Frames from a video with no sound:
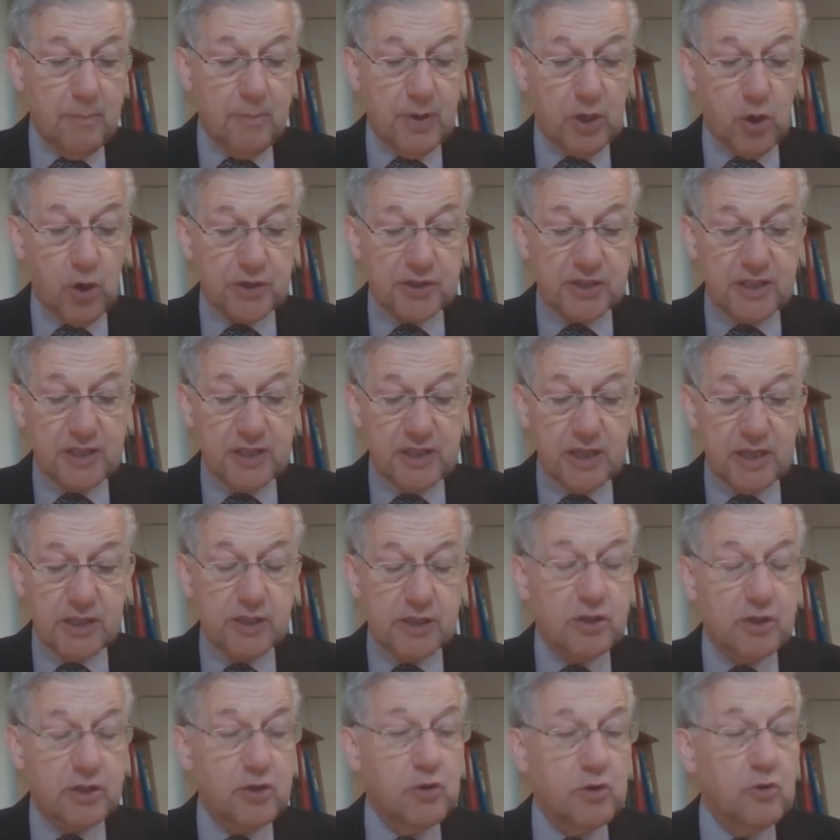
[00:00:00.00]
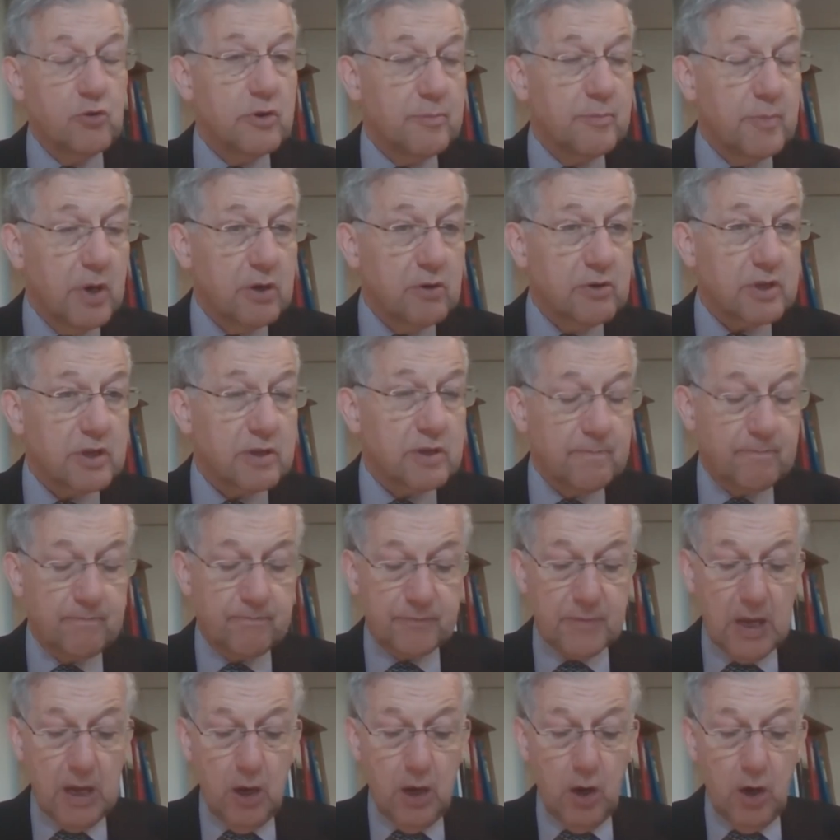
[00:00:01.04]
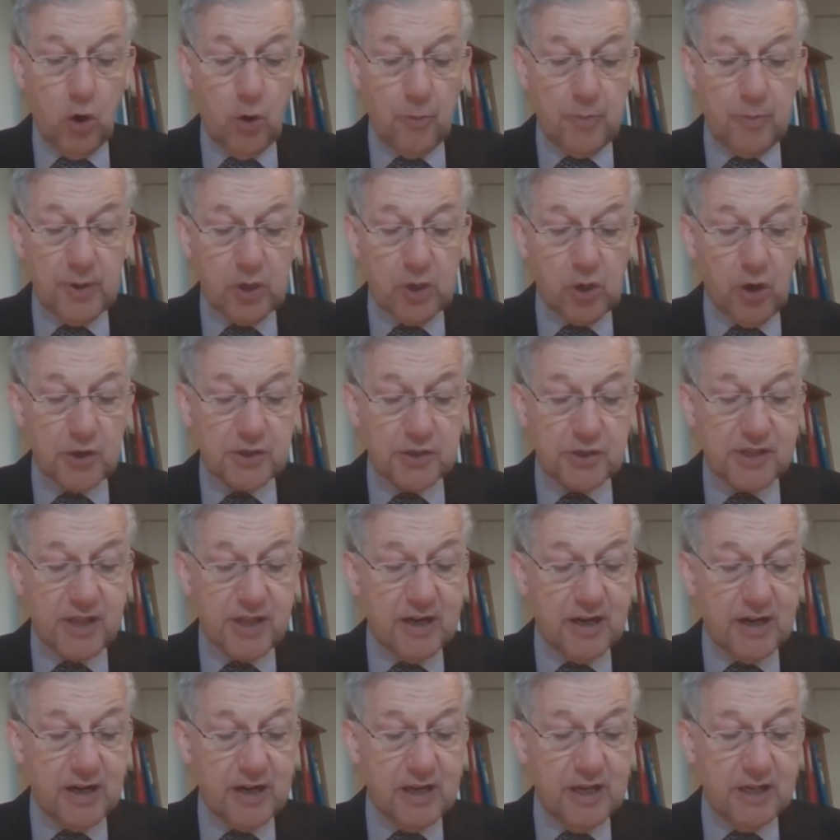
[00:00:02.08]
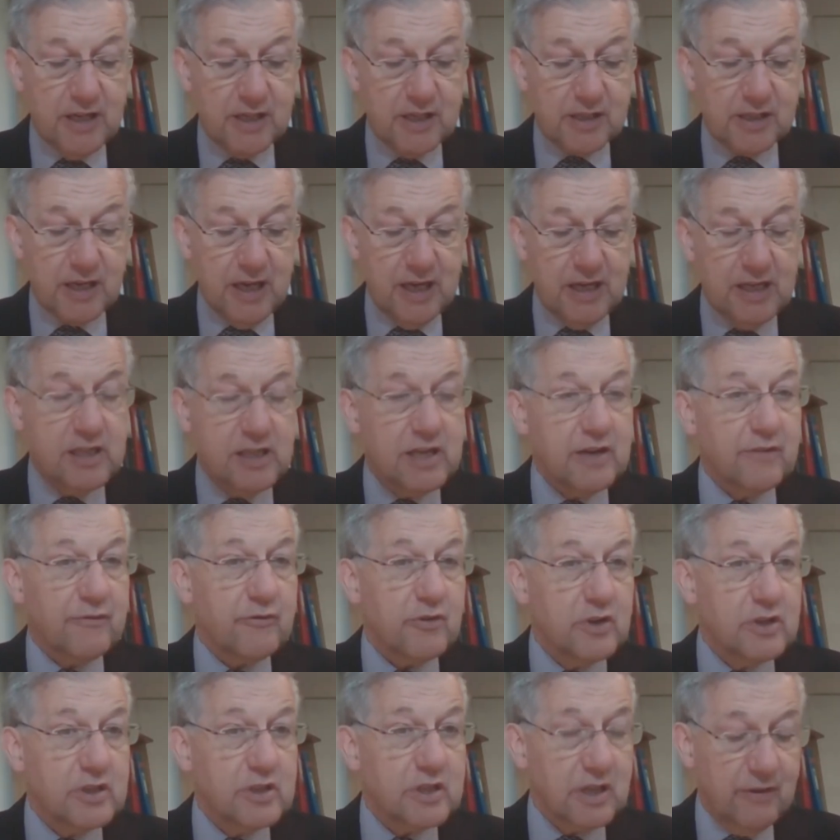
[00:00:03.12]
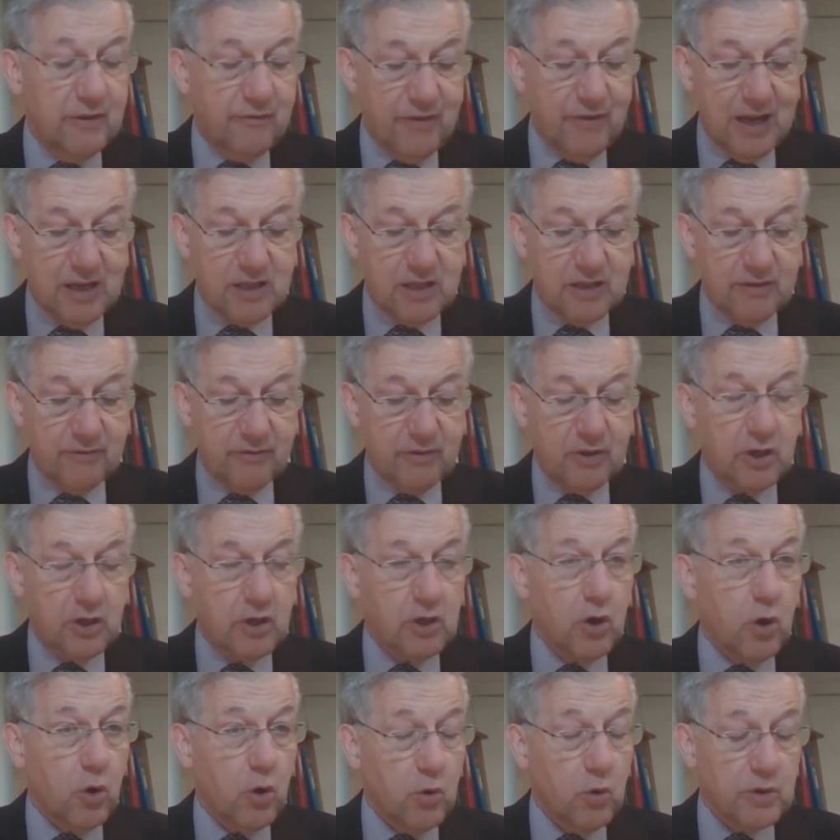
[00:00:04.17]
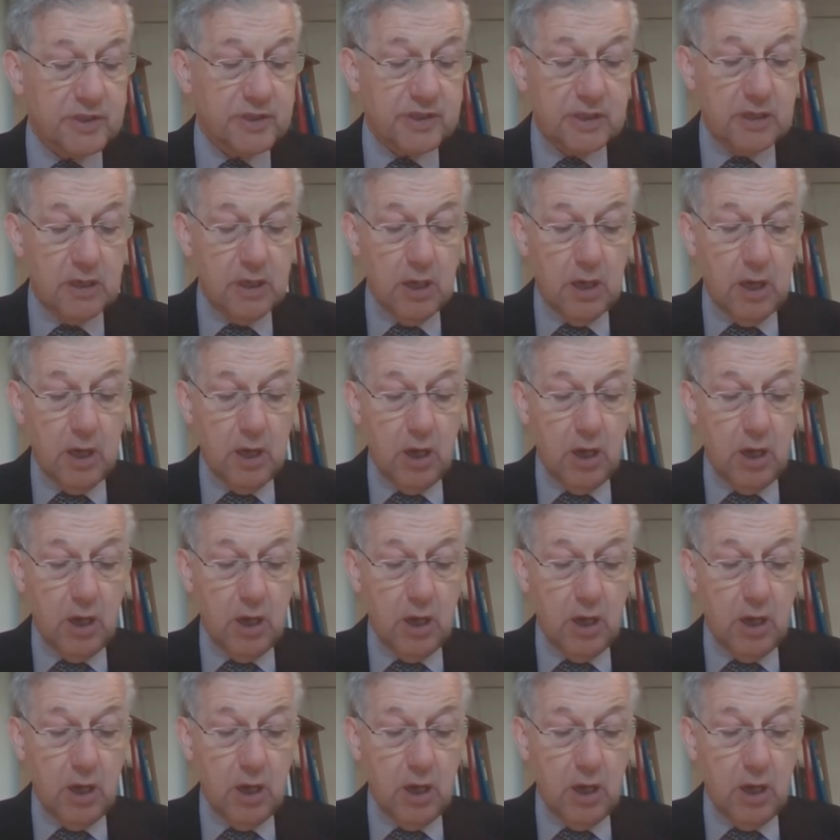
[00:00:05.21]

because it is too remote or because there is a different effective cause